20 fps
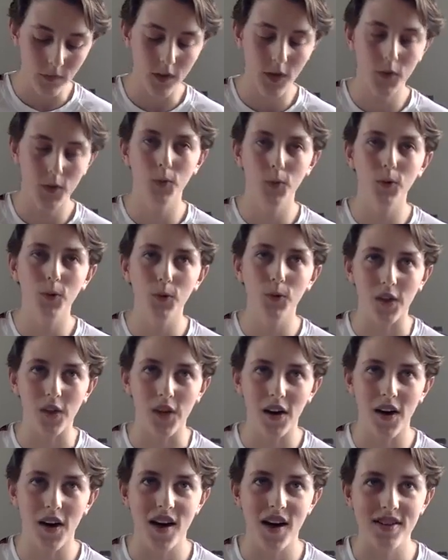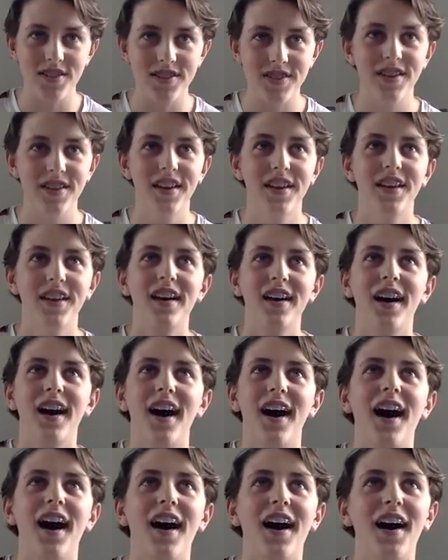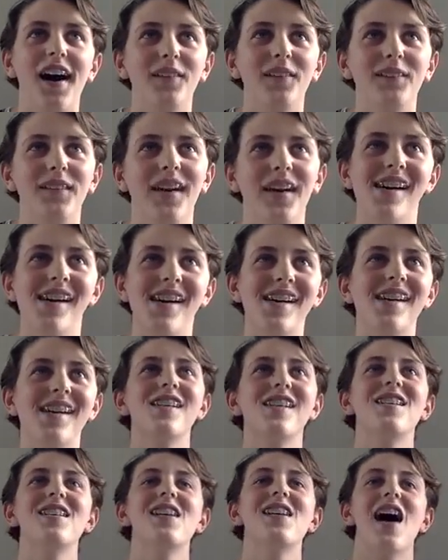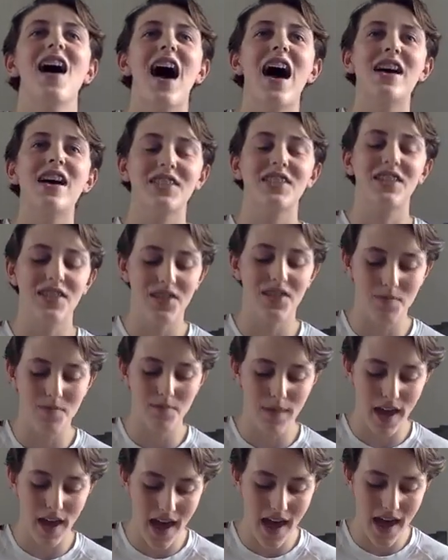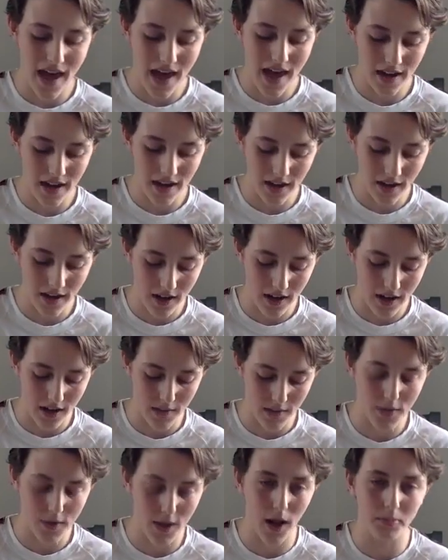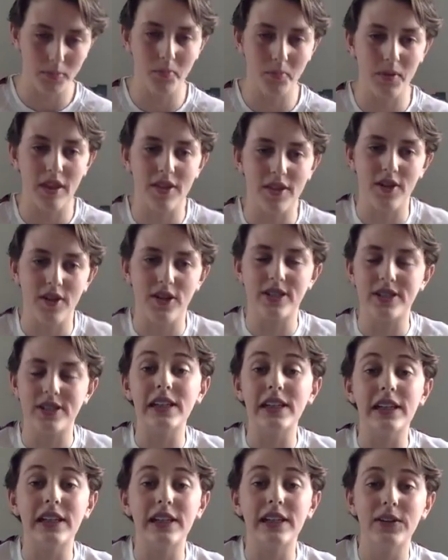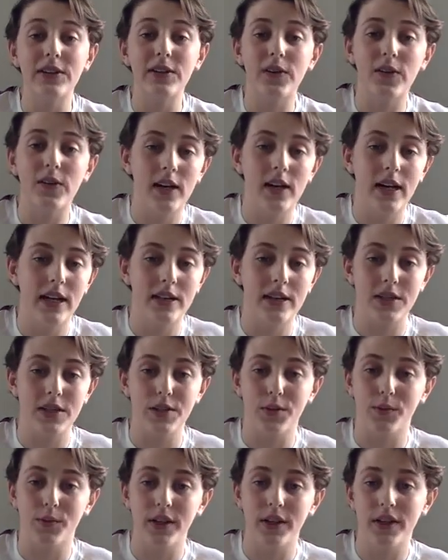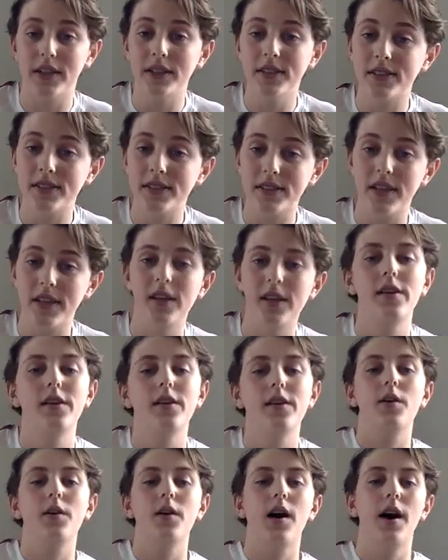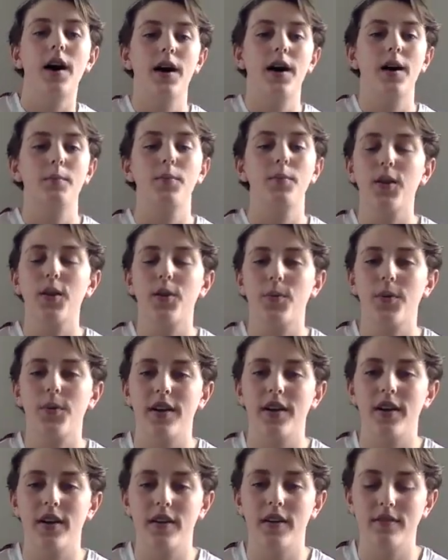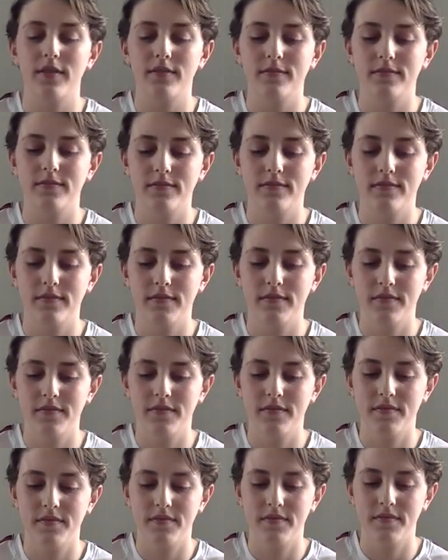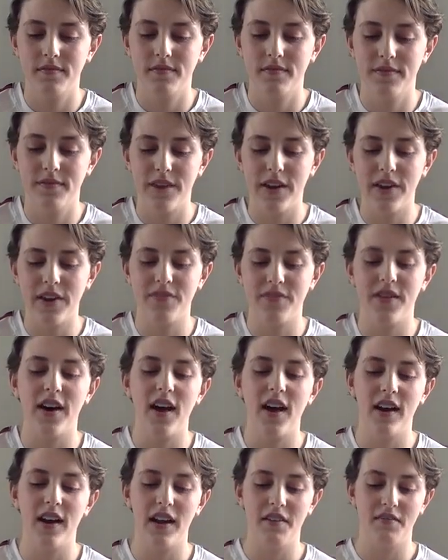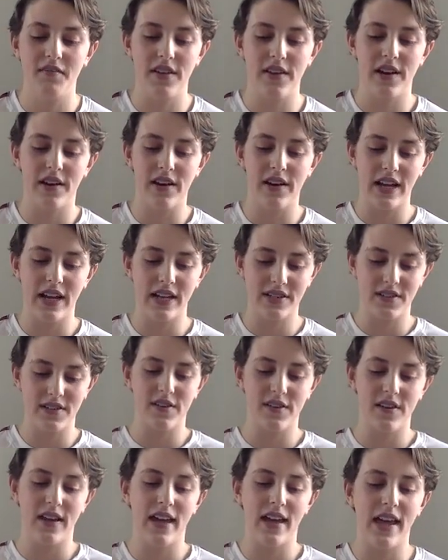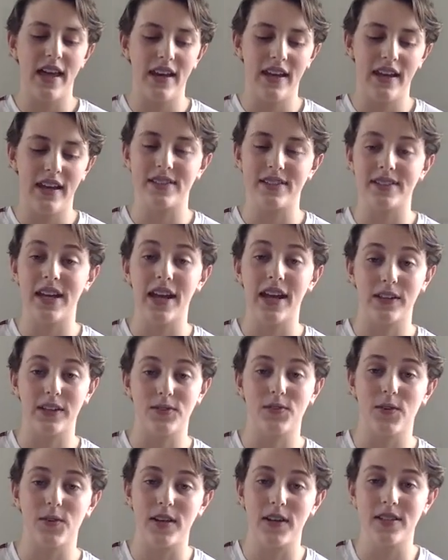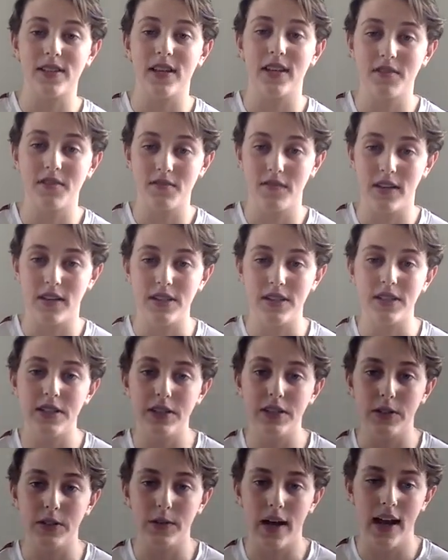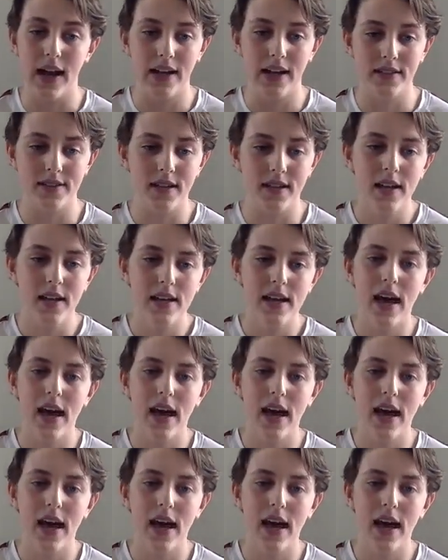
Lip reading: oh gosh, um, has either been probably 13 or Into the Woods. Both were very fun and very intricate and exciting stories that is fun to do as a